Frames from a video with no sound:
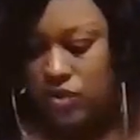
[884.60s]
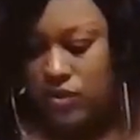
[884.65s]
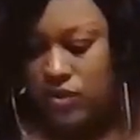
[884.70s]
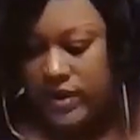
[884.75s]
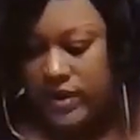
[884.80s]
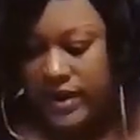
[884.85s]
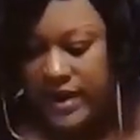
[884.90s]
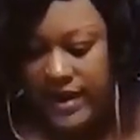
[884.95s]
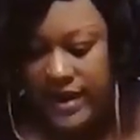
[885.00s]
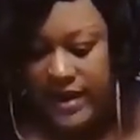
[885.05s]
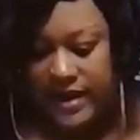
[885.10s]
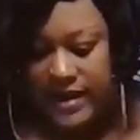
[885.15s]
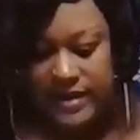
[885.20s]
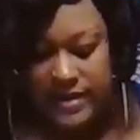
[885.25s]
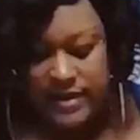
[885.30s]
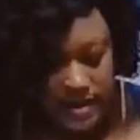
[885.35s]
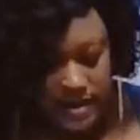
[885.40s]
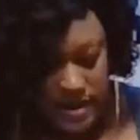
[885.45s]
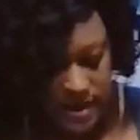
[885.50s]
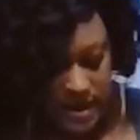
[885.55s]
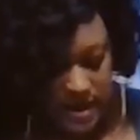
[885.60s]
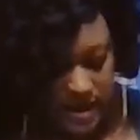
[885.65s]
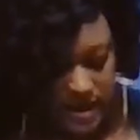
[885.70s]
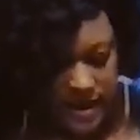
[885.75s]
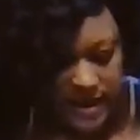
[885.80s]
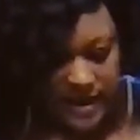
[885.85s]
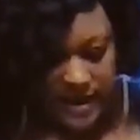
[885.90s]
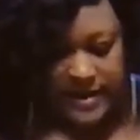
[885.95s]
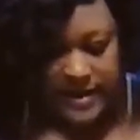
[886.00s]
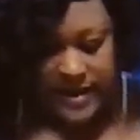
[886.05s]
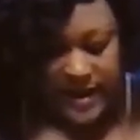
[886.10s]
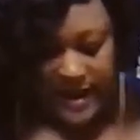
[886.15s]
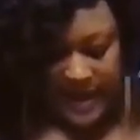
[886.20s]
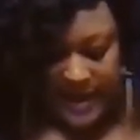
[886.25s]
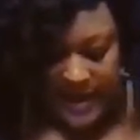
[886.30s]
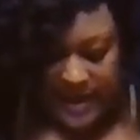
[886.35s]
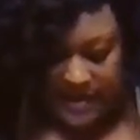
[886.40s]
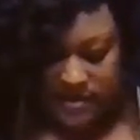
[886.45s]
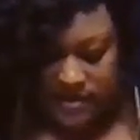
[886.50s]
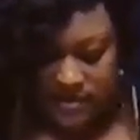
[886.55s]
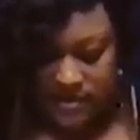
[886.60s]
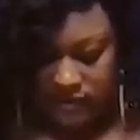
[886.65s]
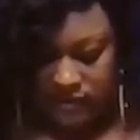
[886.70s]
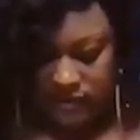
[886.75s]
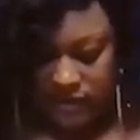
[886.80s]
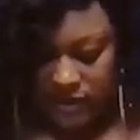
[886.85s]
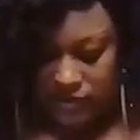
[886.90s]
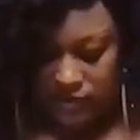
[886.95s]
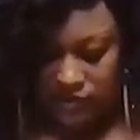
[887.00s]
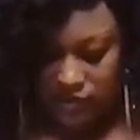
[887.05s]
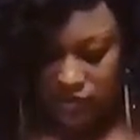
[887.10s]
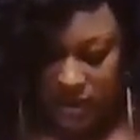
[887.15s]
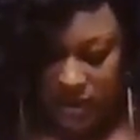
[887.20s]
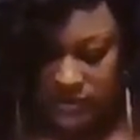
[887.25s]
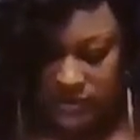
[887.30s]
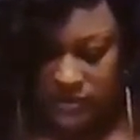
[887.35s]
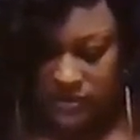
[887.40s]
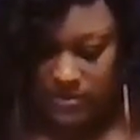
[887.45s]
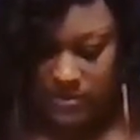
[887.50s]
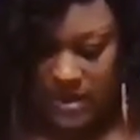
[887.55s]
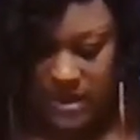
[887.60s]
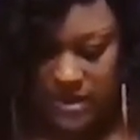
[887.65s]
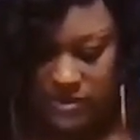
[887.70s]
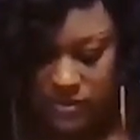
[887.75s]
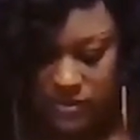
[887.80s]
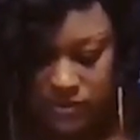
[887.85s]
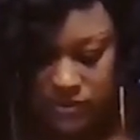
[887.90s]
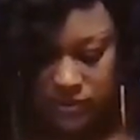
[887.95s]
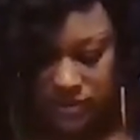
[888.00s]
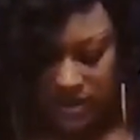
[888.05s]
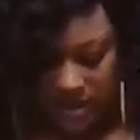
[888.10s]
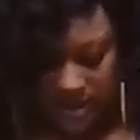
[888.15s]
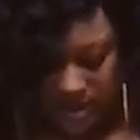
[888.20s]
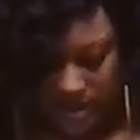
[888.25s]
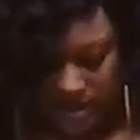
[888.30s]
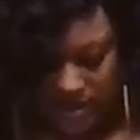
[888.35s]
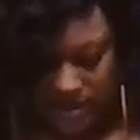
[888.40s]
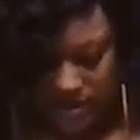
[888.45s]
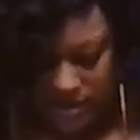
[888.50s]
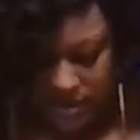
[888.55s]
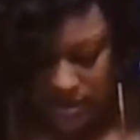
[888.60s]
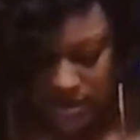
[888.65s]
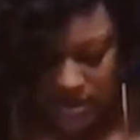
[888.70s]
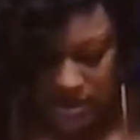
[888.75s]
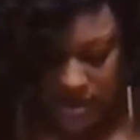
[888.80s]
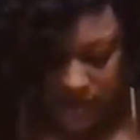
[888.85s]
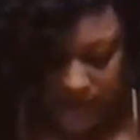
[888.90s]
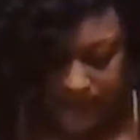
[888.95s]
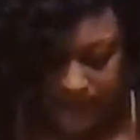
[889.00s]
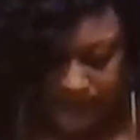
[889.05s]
go ahead and add the sun-dried tomatoes and the